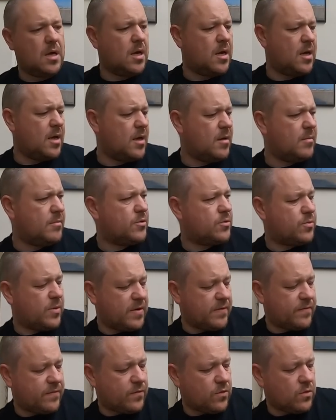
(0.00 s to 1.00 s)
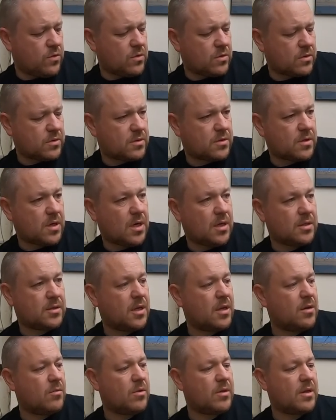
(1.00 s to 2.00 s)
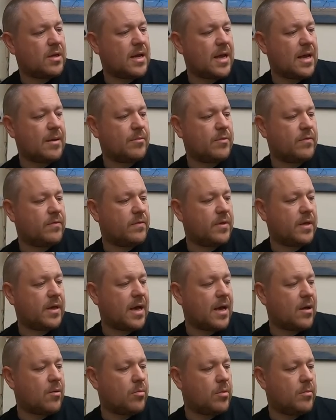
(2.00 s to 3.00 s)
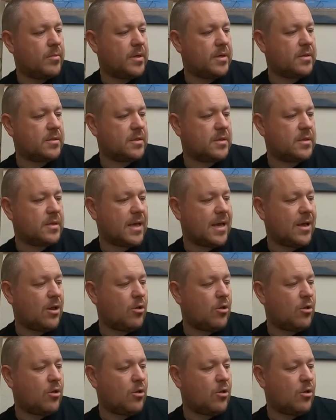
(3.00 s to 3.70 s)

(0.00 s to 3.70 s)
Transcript: Twin Forks. I don't know what the name of the album is. Is it